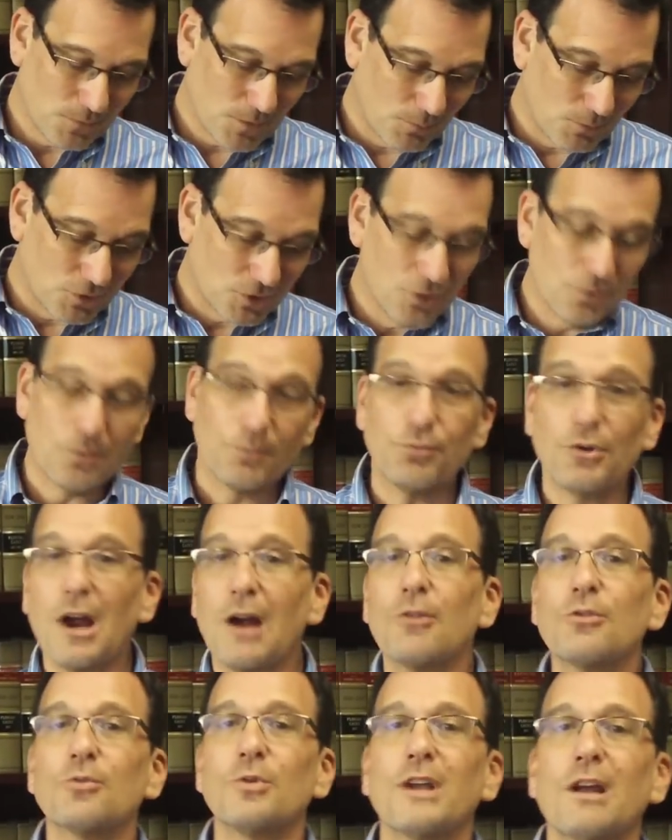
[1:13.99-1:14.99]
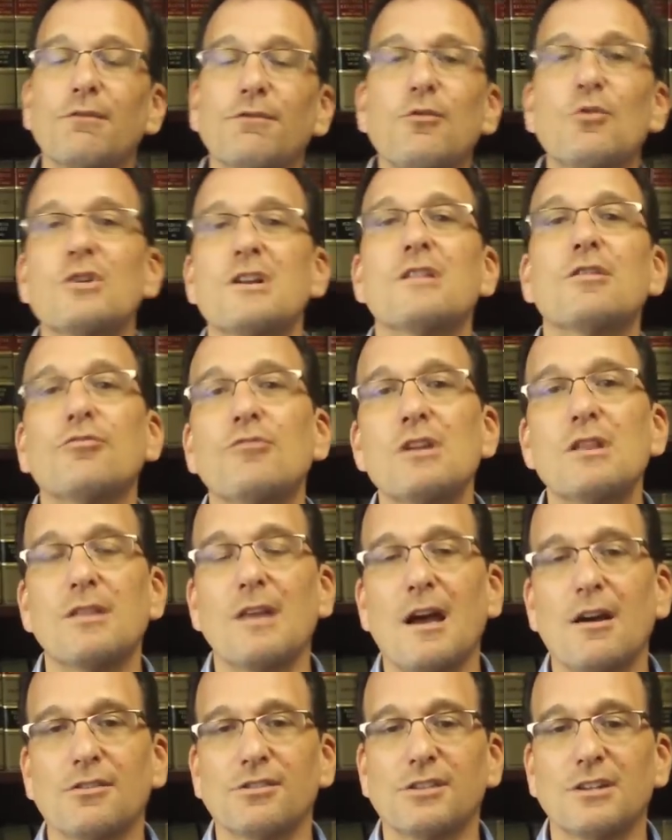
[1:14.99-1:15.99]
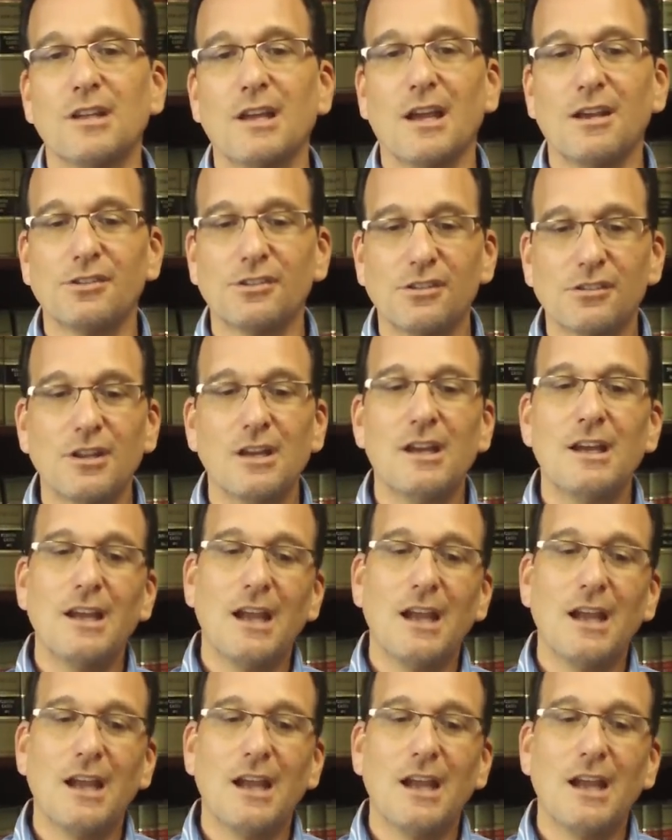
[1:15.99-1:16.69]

Number two, in Broward, we got 43,000 cases,